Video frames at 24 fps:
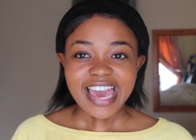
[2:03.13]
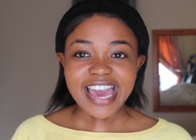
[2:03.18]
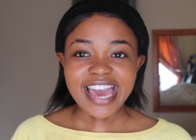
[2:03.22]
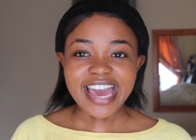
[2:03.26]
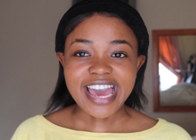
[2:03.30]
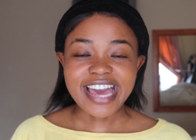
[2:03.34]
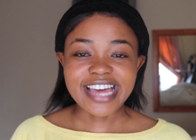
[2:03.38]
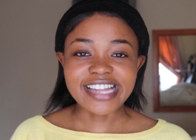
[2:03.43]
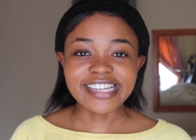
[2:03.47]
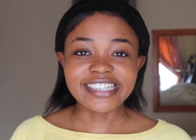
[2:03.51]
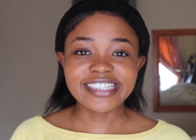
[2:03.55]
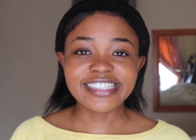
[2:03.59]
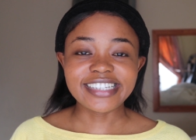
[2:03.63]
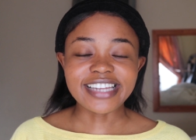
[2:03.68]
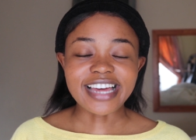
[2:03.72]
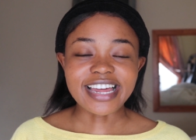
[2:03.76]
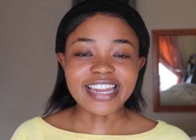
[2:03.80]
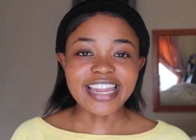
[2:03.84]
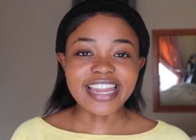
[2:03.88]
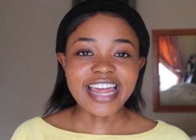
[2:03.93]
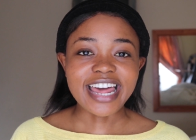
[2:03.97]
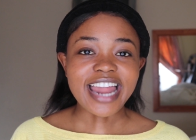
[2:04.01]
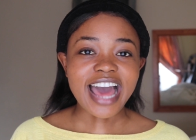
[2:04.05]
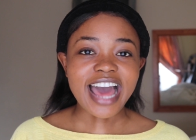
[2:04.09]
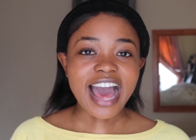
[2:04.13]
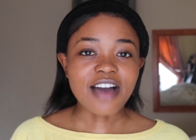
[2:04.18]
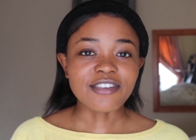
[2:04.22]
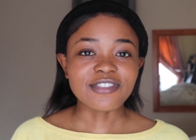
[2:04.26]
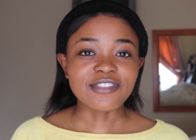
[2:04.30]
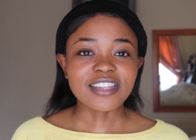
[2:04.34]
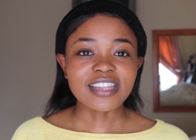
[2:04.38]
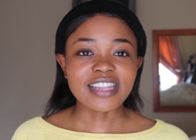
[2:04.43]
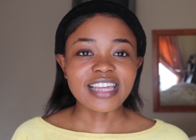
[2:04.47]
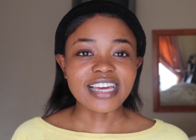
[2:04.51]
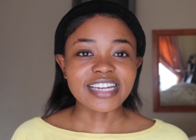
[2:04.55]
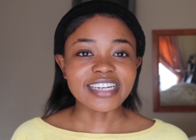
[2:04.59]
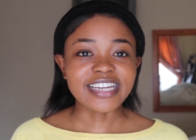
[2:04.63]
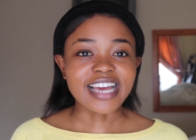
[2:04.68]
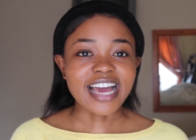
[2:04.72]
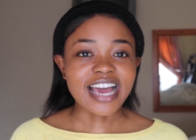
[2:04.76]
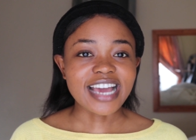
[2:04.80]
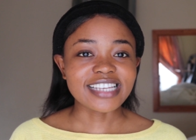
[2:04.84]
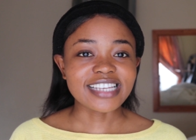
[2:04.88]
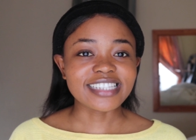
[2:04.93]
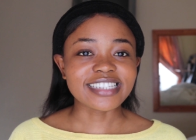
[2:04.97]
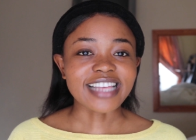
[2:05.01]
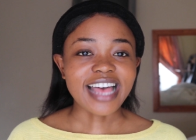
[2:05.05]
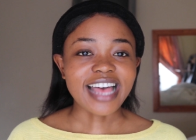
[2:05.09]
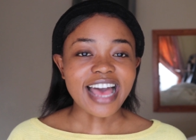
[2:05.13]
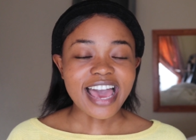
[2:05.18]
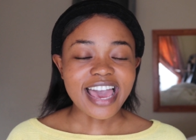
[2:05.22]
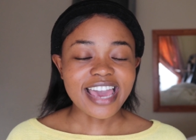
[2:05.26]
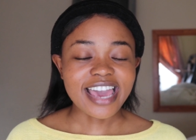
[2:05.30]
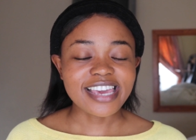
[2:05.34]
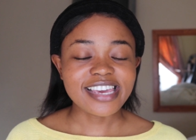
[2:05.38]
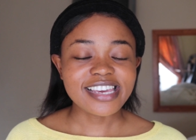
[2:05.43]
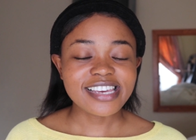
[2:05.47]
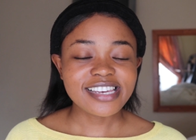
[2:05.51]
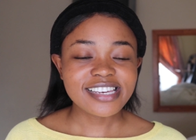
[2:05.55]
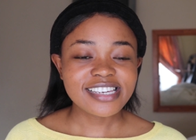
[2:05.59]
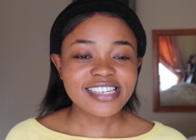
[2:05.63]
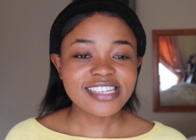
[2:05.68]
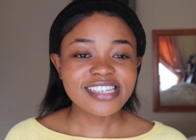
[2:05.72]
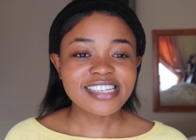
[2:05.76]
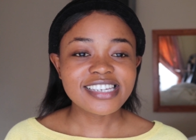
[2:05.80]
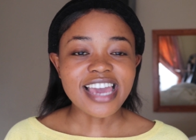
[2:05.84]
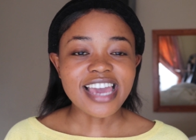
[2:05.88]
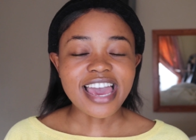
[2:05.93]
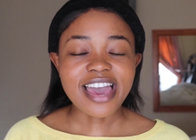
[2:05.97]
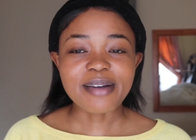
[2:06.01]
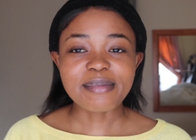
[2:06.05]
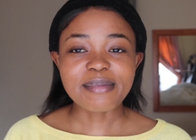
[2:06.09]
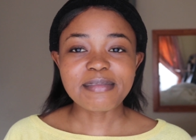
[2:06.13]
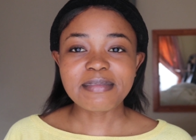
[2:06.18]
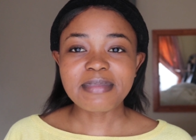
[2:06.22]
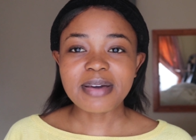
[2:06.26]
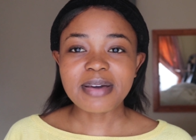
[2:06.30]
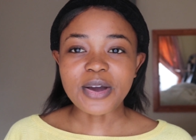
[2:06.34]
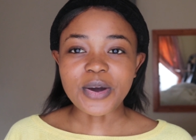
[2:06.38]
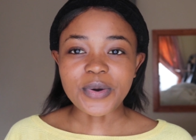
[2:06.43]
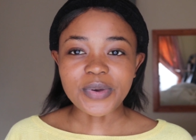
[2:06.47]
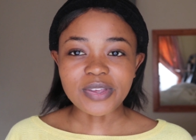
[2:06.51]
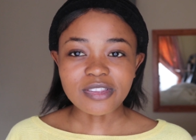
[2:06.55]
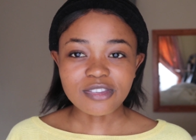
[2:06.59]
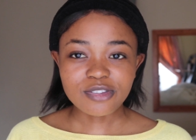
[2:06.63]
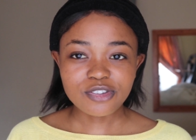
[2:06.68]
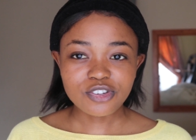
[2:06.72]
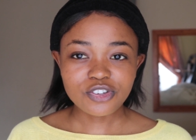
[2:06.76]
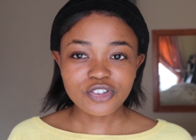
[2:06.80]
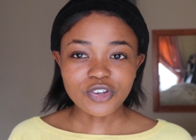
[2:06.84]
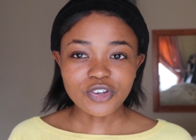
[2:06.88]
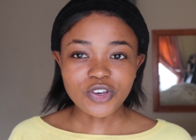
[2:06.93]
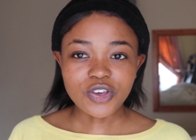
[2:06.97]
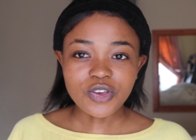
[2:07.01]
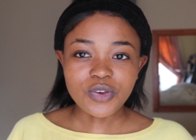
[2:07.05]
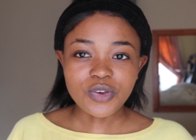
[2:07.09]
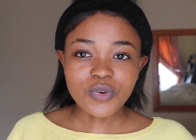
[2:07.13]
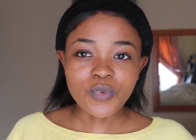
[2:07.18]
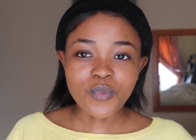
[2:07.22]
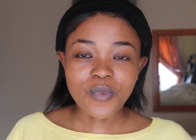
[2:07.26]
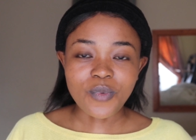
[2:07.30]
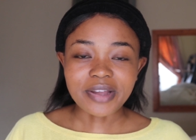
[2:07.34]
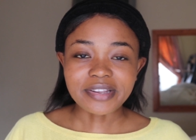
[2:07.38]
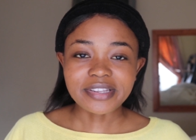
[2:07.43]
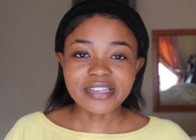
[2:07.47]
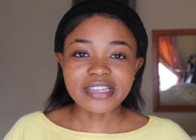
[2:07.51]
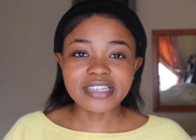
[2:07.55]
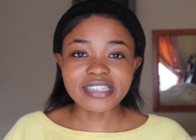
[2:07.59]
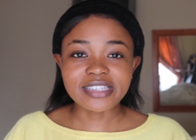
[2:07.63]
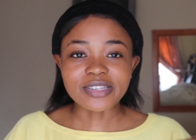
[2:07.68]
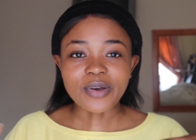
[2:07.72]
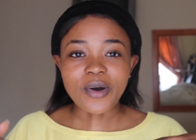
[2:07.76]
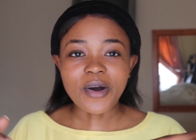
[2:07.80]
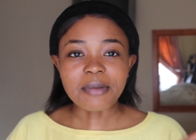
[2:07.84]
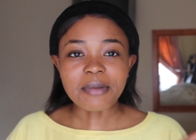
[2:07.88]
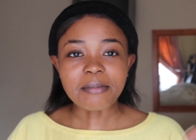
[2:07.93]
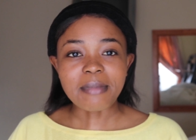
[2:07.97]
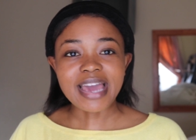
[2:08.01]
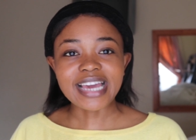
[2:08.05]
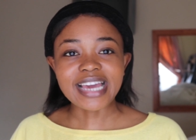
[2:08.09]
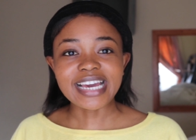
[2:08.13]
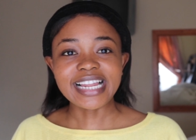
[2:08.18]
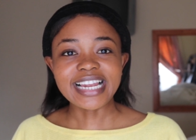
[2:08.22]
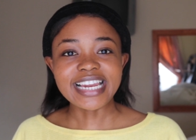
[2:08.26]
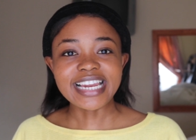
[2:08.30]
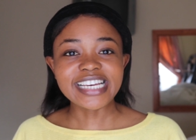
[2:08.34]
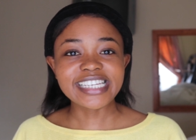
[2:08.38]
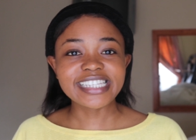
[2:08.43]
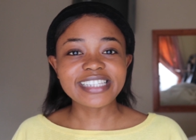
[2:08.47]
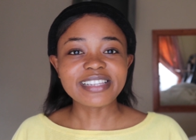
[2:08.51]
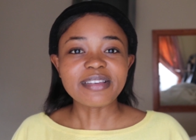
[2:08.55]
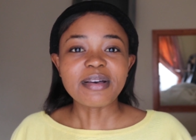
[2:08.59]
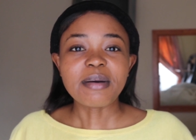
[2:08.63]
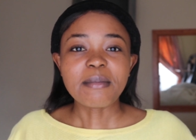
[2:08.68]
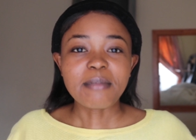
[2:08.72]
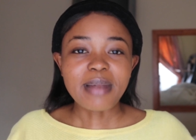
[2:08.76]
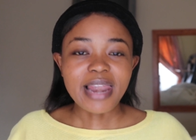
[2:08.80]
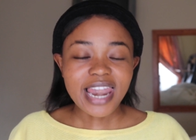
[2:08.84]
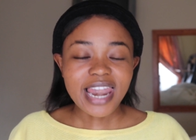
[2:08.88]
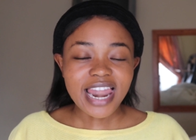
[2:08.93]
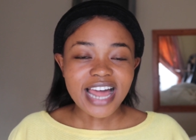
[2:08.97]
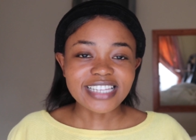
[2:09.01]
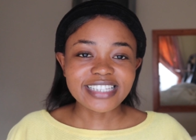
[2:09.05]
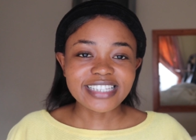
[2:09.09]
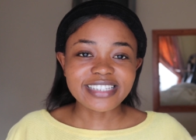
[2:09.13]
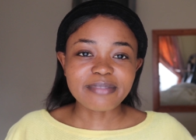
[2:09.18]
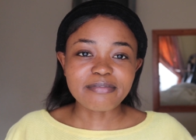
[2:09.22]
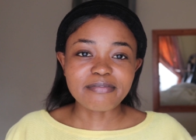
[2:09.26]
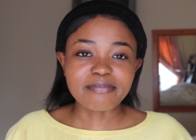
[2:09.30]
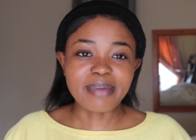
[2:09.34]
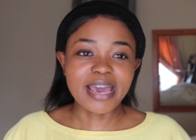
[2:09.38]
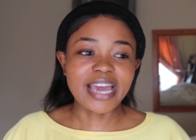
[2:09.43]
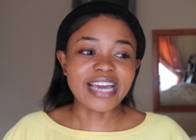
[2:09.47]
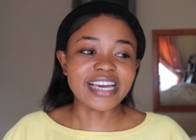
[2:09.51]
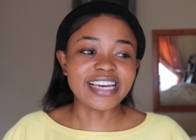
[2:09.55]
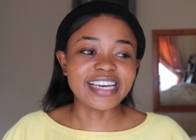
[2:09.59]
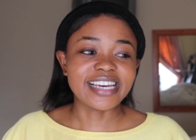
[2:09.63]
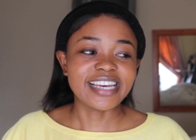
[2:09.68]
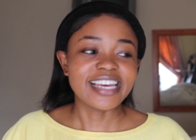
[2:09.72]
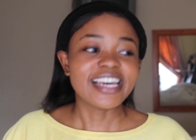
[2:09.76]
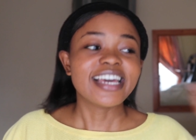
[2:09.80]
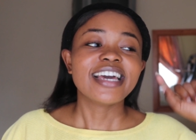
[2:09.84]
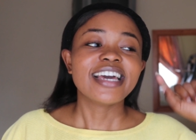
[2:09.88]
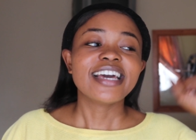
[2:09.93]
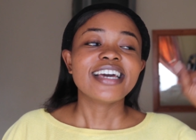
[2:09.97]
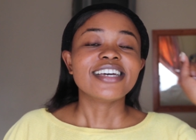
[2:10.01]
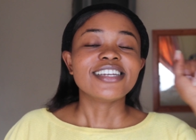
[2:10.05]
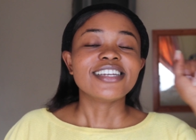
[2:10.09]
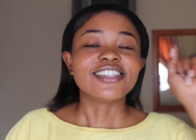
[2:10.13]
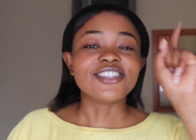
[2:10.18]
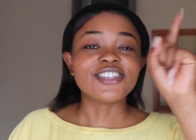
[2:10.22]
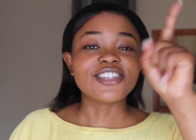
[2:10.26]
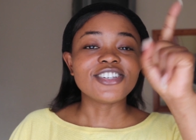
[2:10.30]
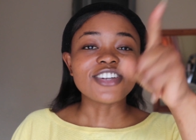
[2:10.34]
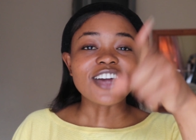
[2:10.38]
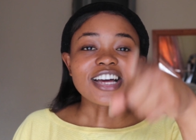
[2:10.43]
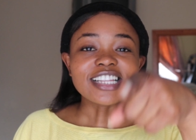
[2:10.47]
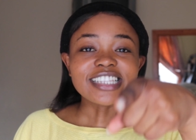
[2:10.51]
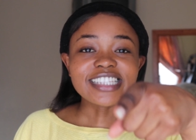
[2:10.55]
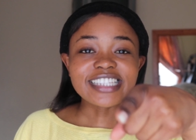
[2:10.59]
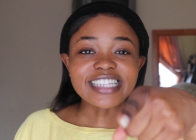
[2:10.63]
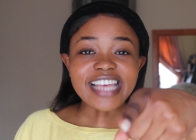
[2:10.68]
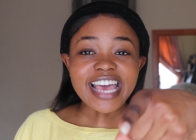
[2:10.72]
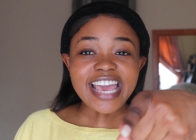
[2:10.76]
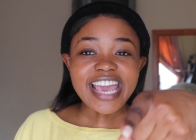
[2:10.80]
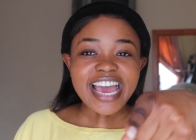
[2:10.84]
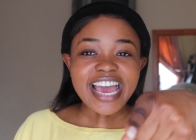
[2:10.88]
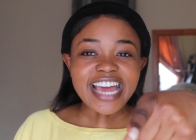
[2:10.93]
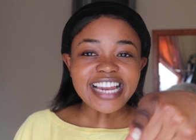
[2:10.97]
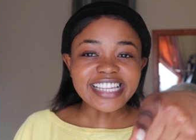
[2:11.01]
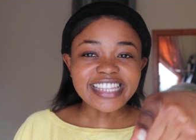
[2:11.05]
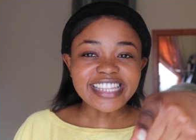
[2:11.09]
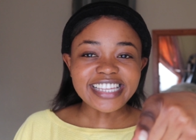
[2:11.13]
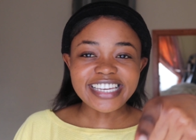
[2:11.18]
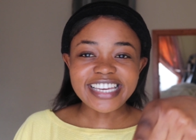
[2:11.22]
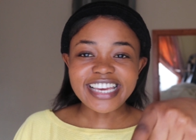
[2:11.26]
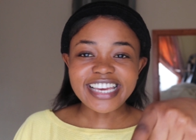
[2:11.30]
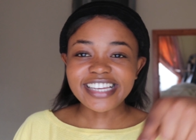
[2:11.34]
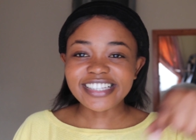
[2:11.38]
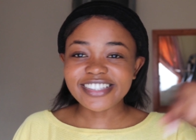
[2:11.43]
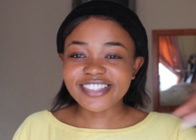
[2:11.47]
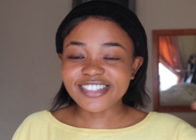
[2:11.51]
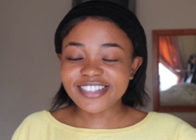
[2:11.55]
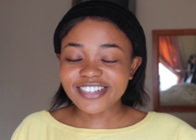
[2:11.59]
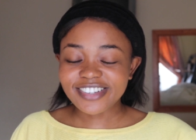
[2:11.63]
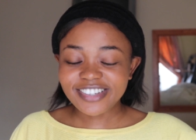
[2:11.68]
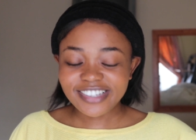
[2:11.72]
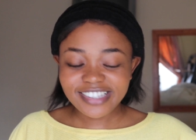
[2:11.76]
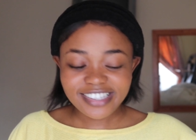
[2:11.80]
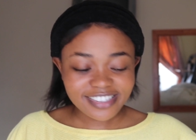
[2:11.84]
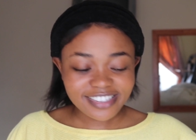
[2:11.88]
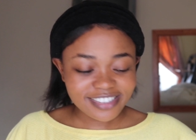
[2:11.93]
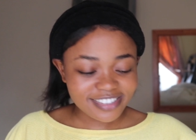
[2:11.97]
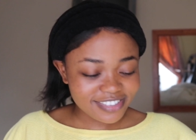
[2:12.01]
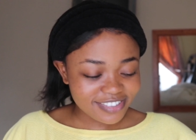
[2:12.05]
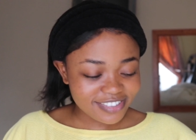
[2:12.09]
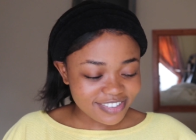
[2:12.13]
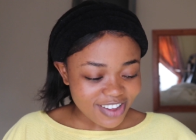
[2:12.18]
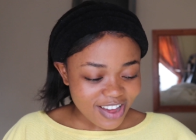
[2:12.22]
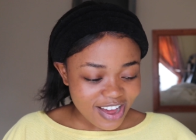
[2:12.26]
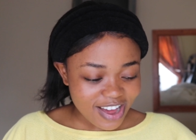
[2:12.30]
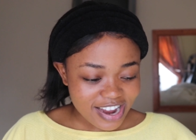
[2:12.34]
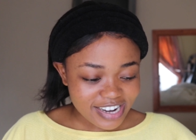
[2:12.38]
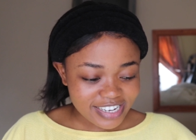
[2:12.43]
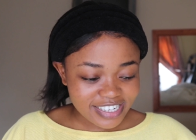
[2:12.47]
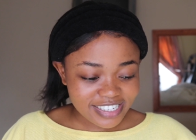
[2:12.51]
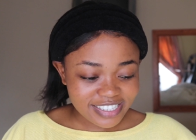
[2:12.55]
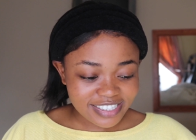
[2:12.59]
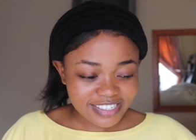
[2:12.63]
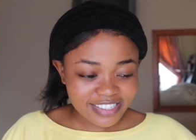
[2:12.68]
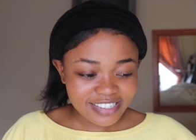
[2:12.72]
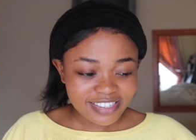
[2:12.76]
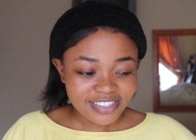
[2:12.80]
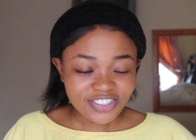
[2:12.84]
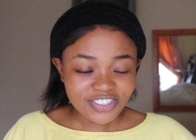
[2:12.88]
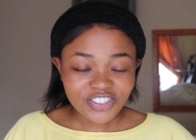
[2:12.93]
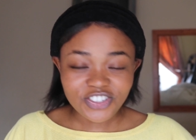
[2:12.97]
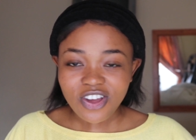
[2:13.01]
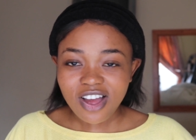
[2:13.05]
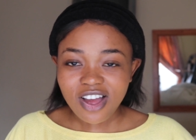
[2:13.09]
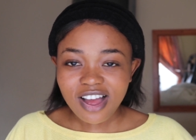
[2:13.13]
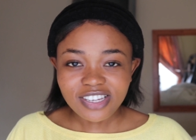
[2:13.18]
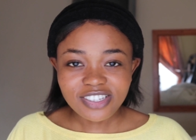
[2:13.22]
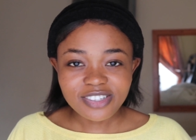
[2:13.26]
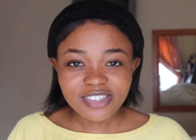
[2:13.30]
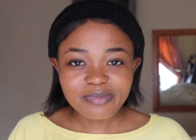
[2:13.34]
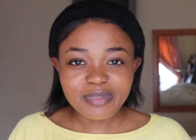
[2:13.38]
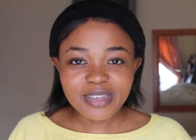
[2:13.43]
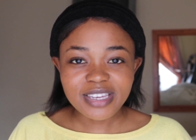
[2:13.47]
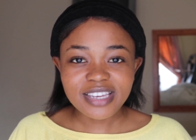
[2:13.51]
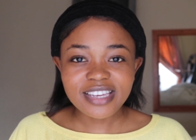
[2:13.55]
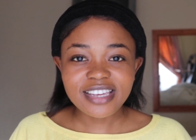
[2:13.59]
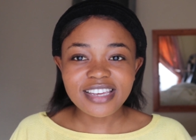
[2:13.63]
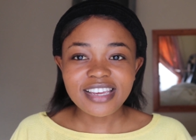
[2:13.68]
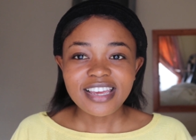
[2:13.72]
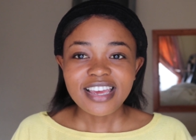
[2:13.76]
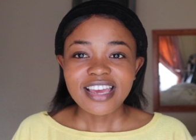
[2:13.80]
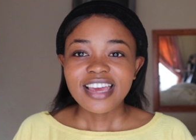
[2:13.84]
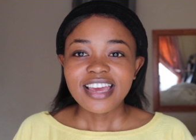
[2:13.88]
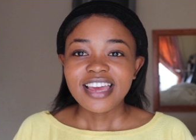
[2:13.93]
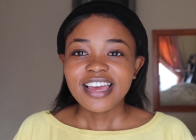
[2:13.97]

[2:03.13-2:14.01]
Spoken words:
And then after that, guys, I am going to show you what is on my Clicks plastic bag. Do not say anything here. Do not judge me.